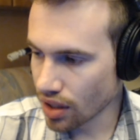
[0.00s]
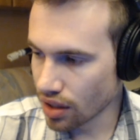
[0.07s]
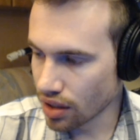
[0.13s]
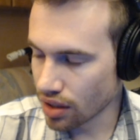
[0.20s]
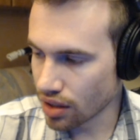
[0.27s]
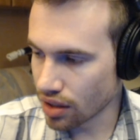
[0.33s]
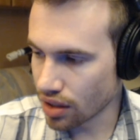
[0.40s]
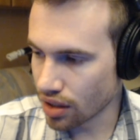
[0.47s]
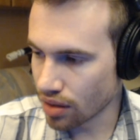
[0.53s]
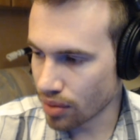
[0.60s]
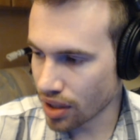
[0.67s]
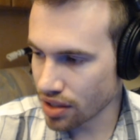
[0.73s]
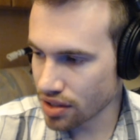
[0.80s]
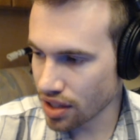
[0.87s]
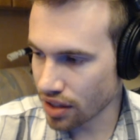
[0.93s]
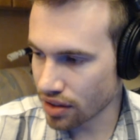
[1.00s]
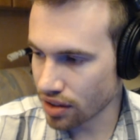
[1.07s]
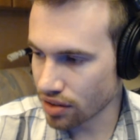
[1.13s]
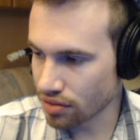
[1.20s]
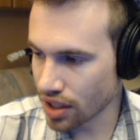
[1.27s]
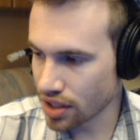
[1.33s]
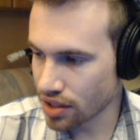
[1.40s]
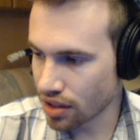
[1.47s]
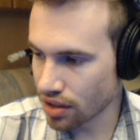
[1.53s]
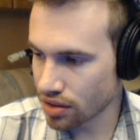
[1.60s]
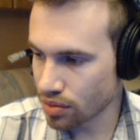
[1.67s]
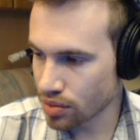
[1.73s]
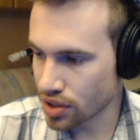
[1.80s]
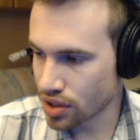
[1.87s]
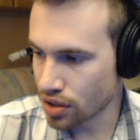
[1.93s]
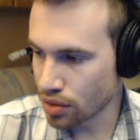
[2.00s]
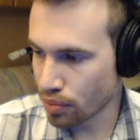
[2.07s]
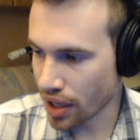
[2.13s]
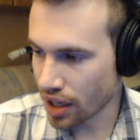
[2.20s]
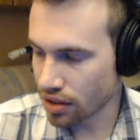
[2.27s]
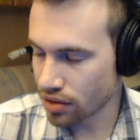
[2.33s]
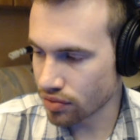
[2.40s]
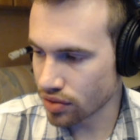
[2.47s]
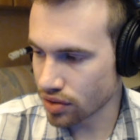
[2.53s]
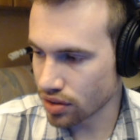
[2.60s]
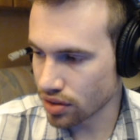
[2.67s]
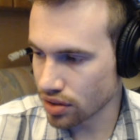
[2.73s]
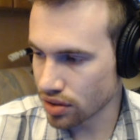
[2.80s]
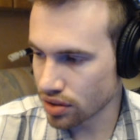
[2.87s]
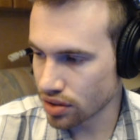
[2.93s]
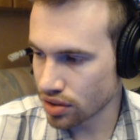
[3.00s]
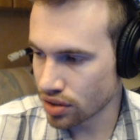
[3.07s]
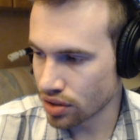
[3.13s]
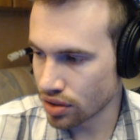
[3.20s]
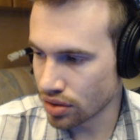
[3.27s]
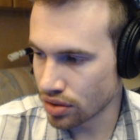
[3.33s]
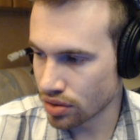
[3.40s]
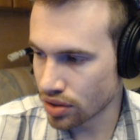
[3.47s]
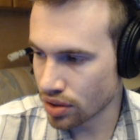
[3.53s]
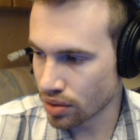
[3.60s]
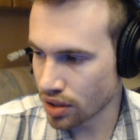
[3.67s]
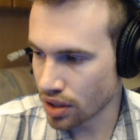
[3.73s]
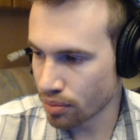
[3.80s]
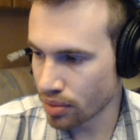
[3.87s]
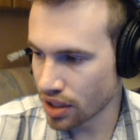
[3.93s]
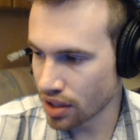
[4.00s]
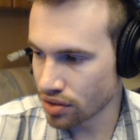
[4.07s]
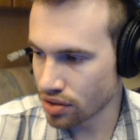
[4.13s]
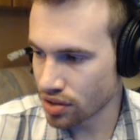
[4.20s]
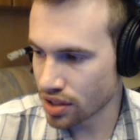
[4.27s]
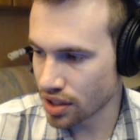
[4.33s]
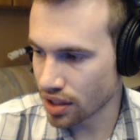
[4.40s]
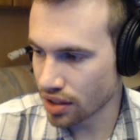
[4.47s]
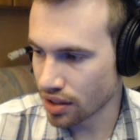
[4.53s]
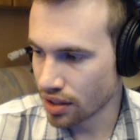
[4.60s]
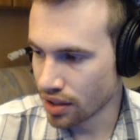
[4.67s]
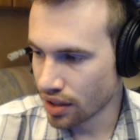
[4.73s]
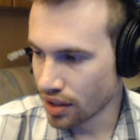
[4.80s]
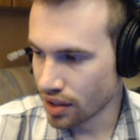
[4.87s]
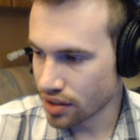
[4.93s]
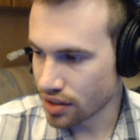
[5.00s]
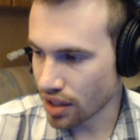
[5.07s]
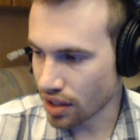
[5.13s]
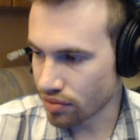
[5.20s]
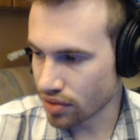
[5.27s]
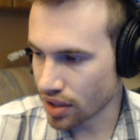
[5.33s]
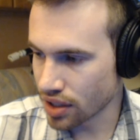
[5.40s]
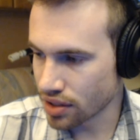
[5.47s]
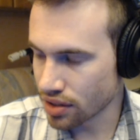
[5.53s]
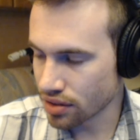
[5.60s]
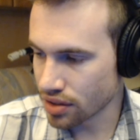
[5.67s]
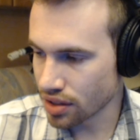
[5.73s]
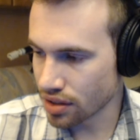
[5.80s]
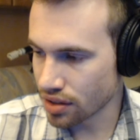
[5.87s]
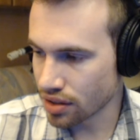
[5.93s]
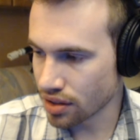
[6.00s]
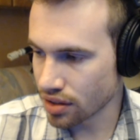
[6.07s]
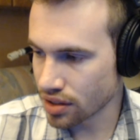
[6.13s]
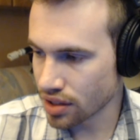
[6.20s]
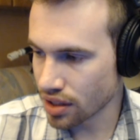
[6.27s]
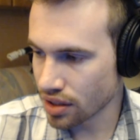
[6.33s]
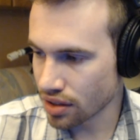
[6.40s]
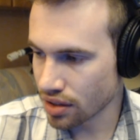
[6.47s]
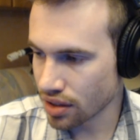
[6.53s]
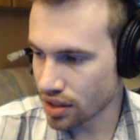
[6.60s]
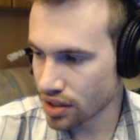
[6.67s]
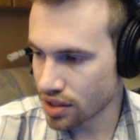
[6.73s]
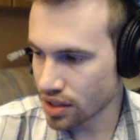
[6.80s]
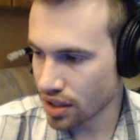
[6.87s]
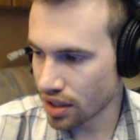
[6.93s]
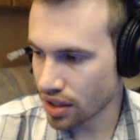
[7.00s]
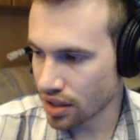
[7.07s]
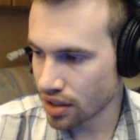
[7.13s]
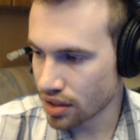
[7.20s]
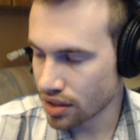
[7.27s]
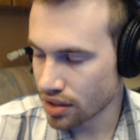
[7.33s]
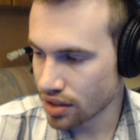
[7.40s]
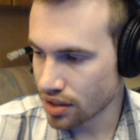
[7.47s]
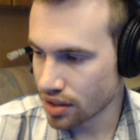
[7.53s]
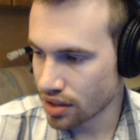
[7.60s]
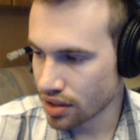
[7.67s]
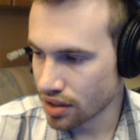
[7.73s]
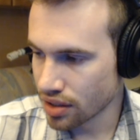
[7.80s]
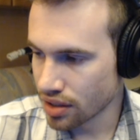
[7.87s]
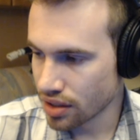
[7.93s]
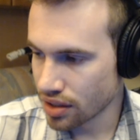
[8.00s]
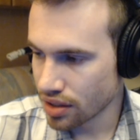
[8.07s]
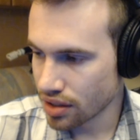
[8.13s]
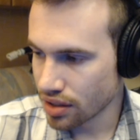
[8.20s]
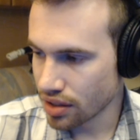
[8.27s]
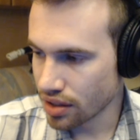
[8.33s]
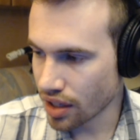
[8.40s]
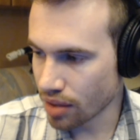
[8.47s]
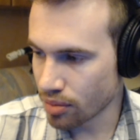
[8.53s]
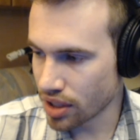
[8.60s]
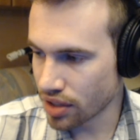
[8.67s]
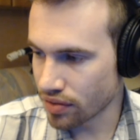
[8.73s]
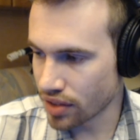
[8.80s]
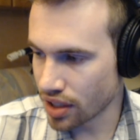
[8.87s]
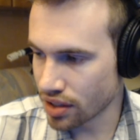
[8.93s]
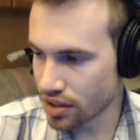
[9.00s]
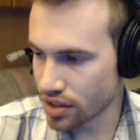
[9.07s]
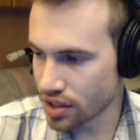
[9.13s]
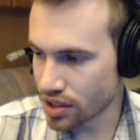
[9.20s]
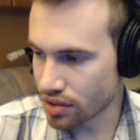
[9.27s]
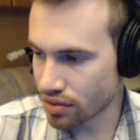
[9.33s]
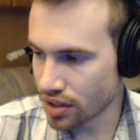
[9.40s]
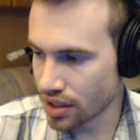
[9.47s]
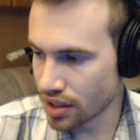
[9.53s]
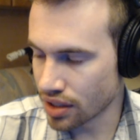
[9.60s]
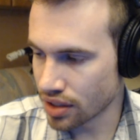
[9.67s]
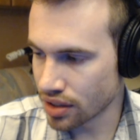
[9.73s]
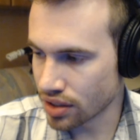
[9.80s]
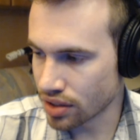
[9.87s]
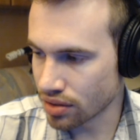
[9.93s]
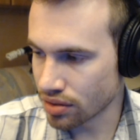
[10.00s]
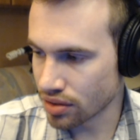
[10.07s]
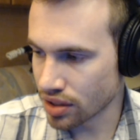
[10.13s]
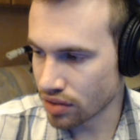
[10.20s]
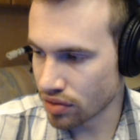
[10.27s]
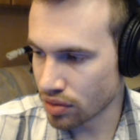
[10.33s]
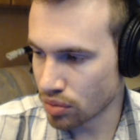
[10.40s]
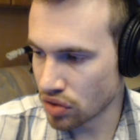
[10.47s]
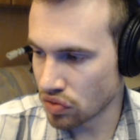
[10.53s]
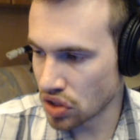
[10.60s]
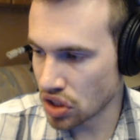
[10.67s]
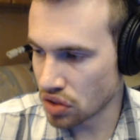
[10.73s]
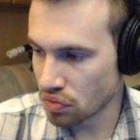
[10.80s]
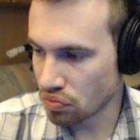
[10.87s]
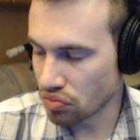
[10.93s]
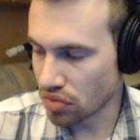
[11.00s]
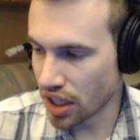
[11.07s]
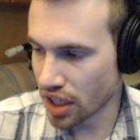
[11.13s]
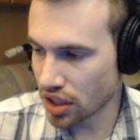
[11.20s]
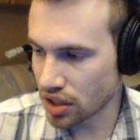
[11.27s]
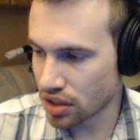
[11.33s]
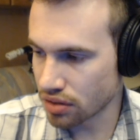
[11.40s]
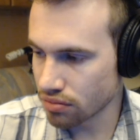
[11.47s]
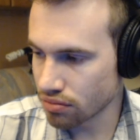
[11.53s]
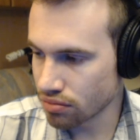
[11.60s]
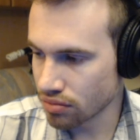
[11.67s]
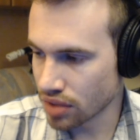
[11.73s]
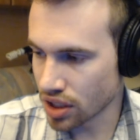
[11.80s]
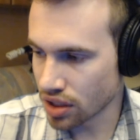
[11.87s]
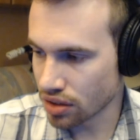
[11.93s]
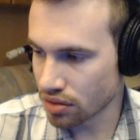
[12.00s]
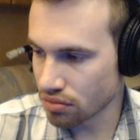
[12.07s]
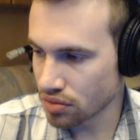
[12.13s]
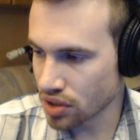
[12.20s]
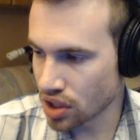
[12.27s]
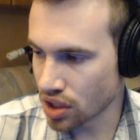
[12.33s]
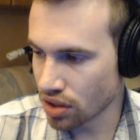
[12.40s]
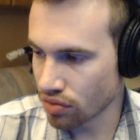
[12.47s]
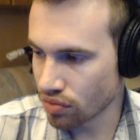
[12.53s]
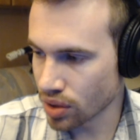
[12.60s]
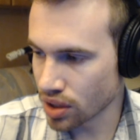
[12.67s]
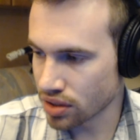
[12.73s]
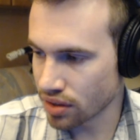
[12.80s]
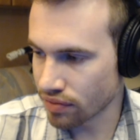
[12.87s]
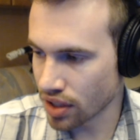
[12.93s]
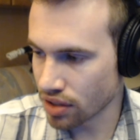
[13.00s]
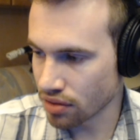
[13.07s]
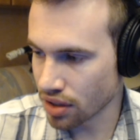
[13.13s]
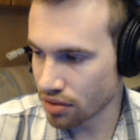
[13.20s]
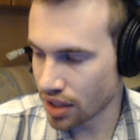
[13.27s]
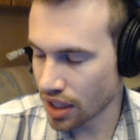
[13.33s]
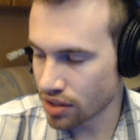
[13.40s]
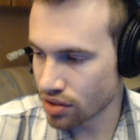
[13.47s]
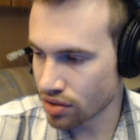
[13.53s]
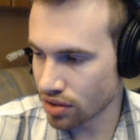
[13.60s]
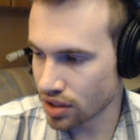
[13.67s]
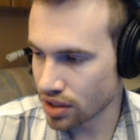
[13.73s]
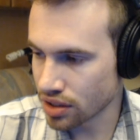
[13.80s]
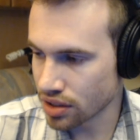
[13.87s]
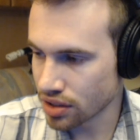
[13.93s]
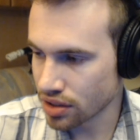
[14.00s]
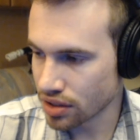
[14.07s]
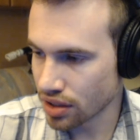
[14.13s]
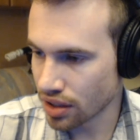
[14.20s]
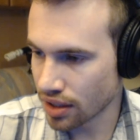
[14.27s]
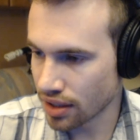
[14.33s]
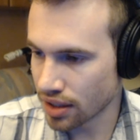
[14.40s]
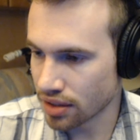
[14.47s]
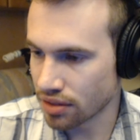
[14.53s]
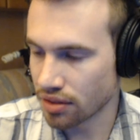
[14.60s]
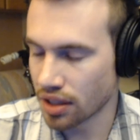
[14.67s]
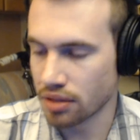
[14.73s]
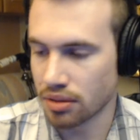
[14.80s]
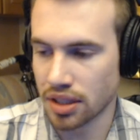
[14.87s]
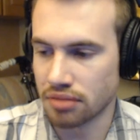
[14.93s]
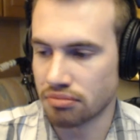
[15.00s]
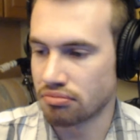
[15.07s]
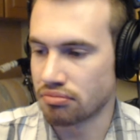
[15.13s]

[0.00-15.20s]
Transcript: Honestly, I think Rey's character was too powerful, too, so it could have been interesting to have Rey turn to the dark side in The Last Jedi. Yeah, I mean, if they had just written it into a different movie, it could have worked if they wrote that story the right way.